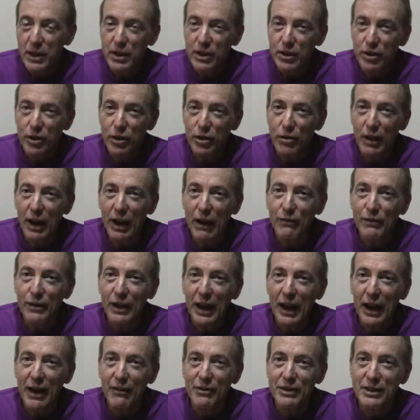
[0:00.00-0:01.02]
So you have to
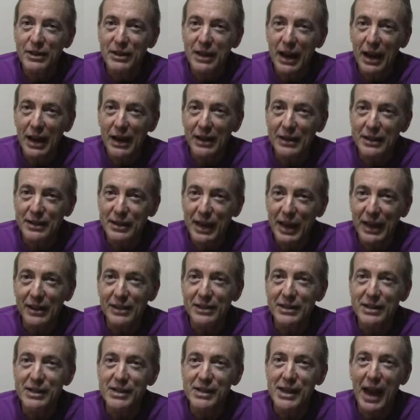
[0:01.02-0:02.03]
have a
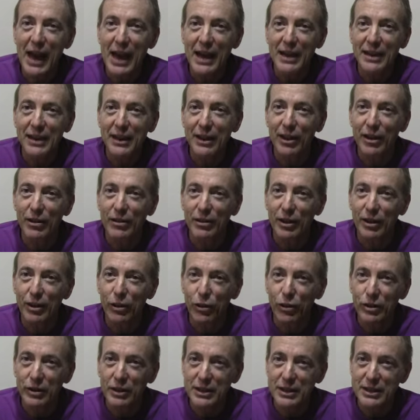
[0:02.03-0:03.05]
second set there
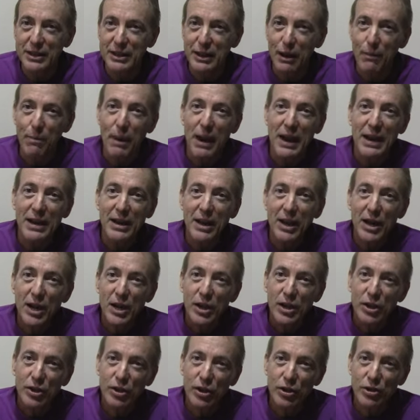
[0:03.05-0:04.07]
to slip in
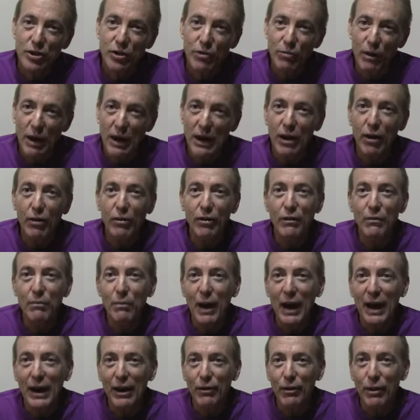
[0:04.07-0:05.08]
should you run out of
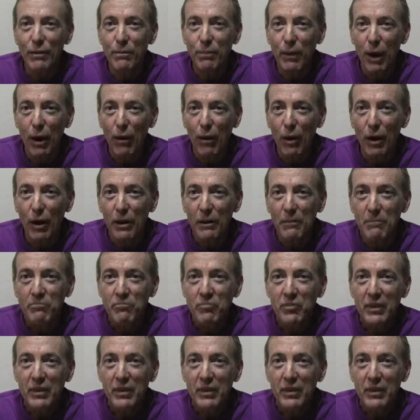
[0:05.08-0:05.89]
battery power,